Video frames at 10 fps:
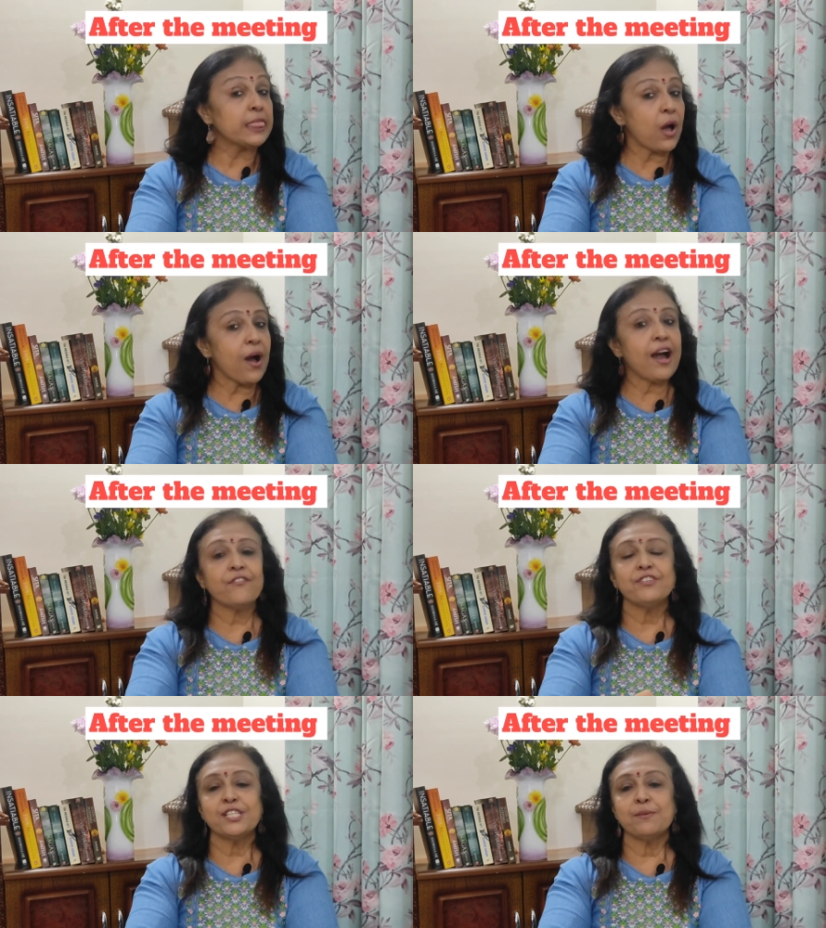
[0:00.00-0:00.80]
Now,
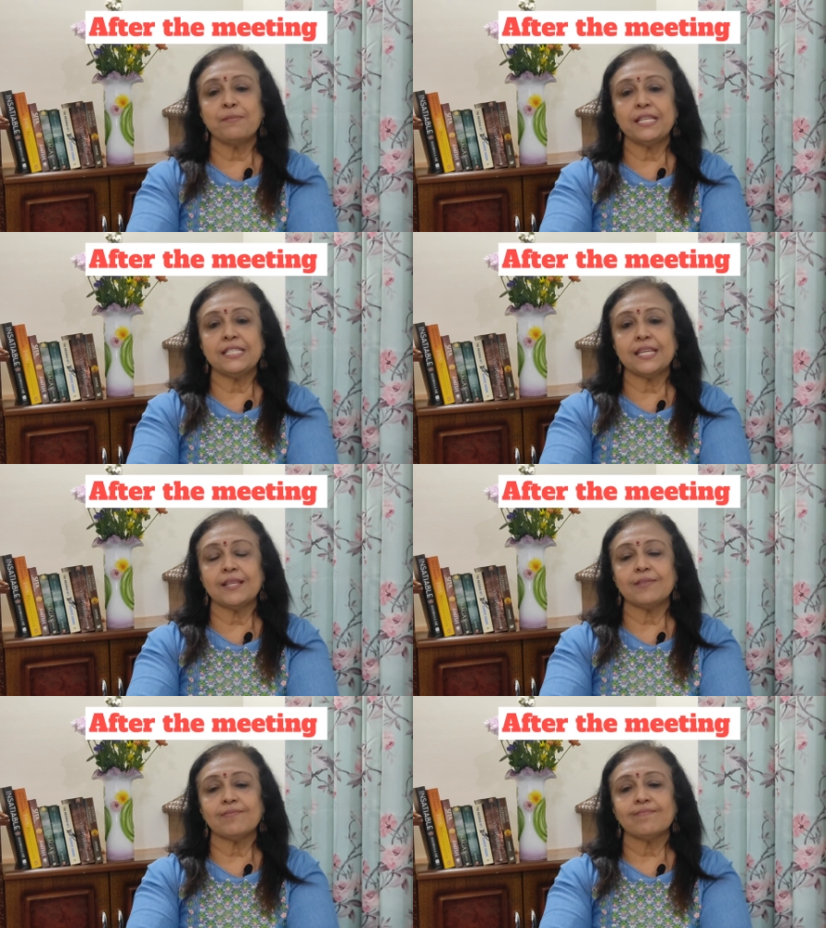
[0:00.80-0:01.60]
after the
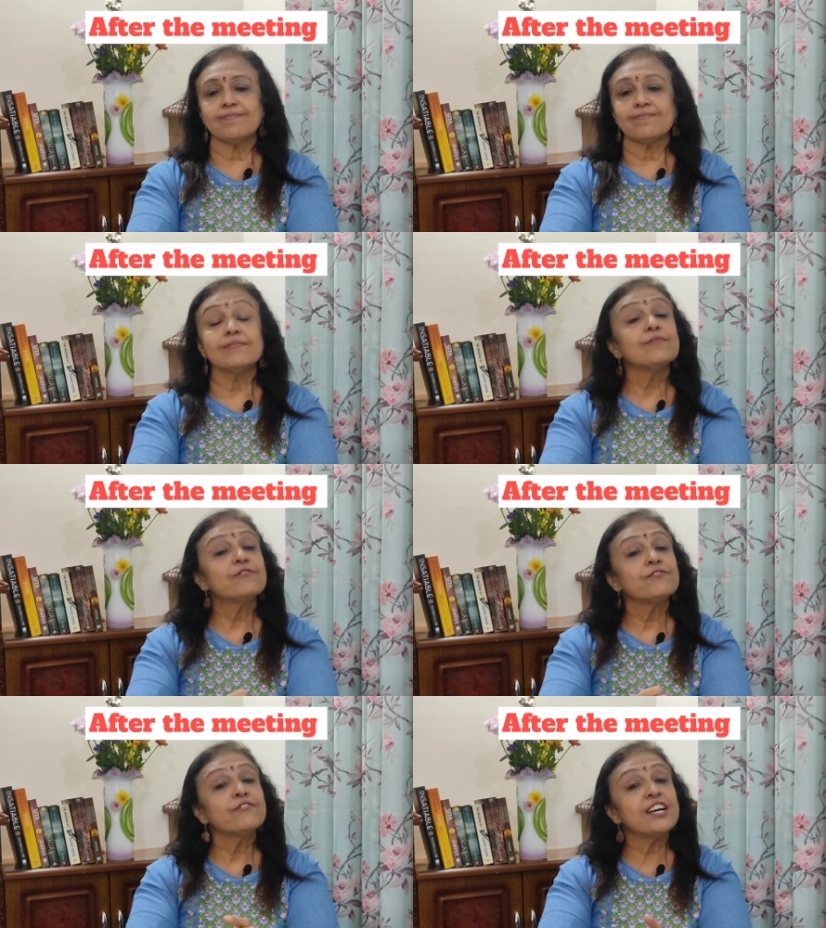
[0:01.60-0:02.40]
meeting,
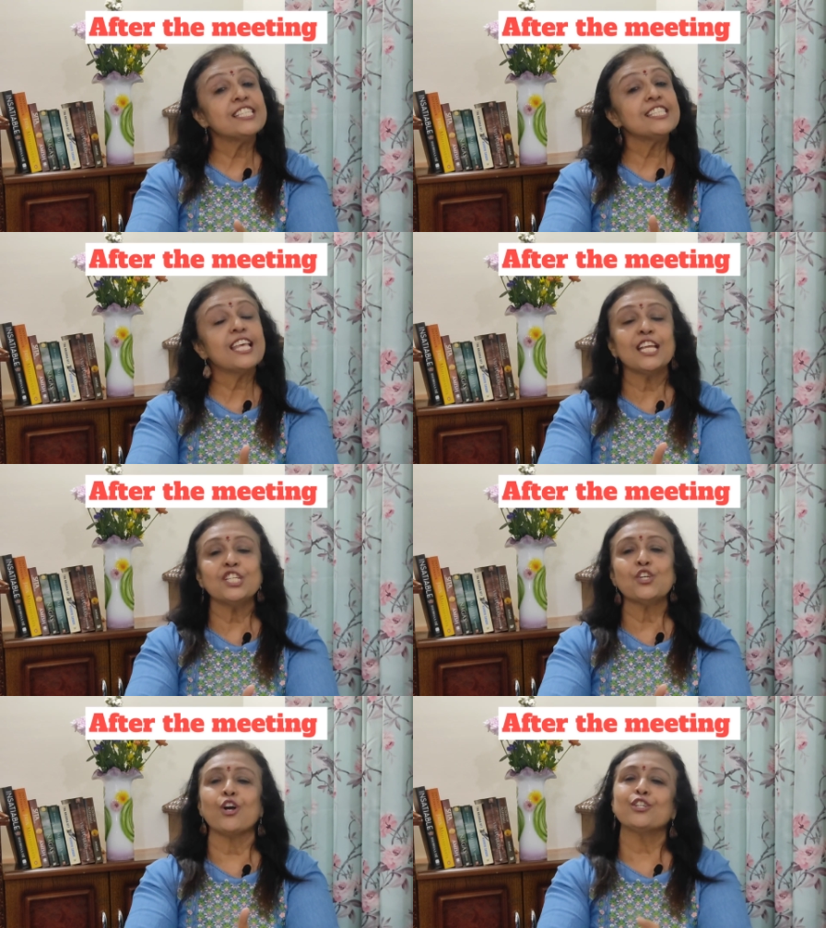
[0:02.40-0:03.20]
first
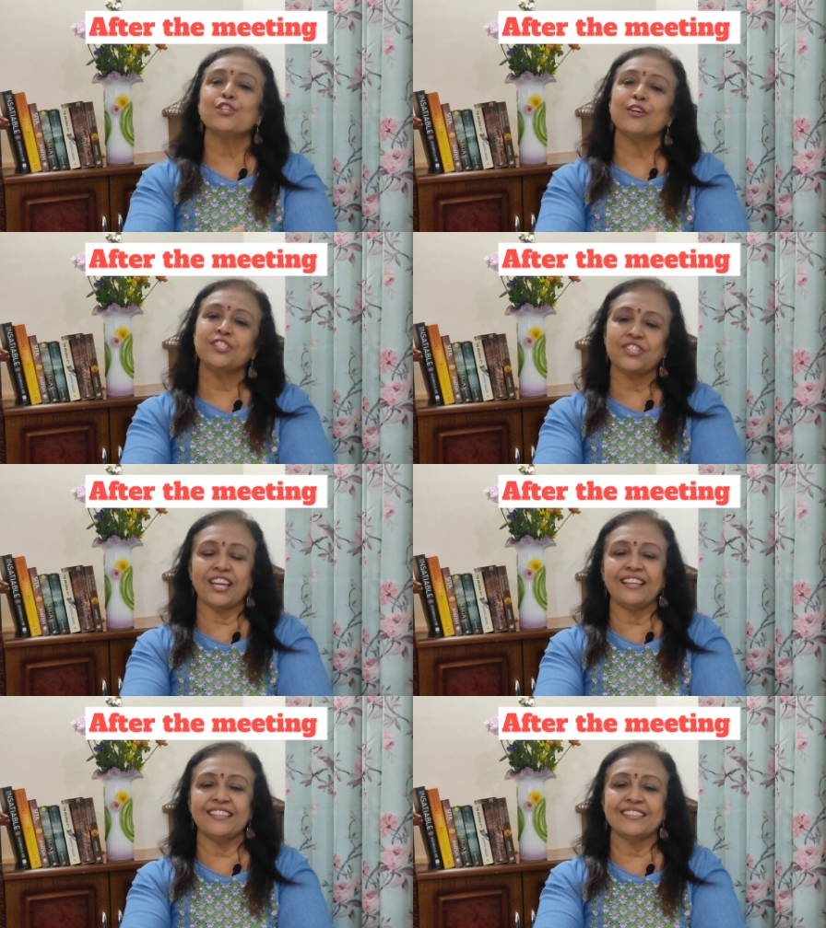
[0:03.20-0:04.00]
thing, talk to your
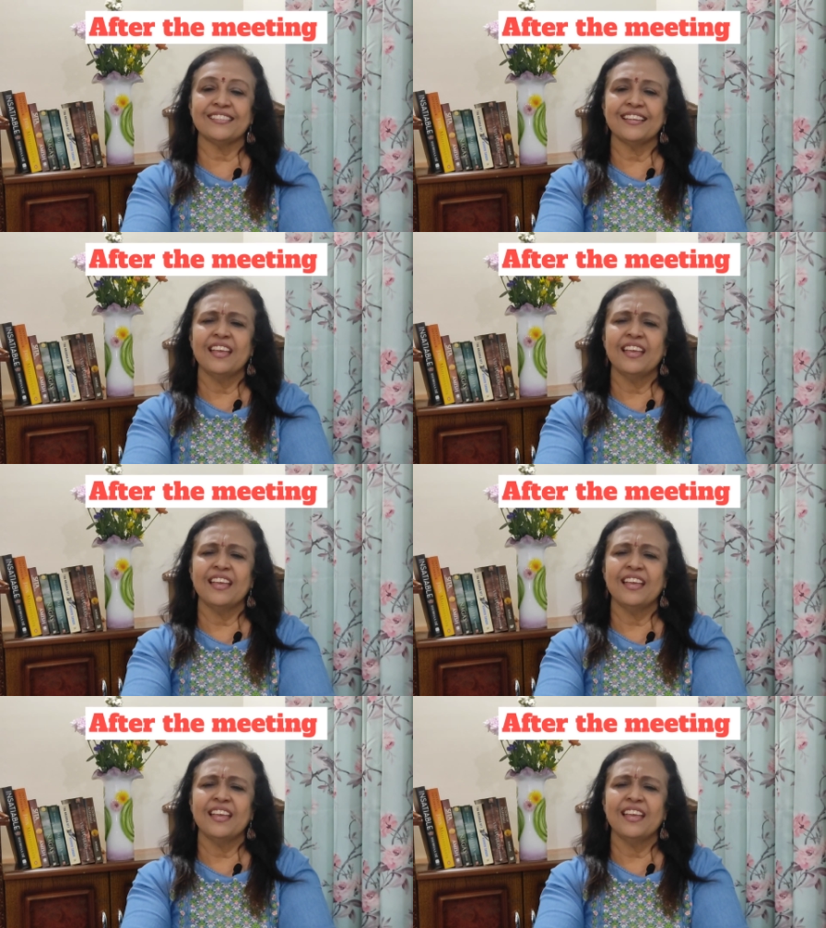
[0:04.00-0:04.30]
child.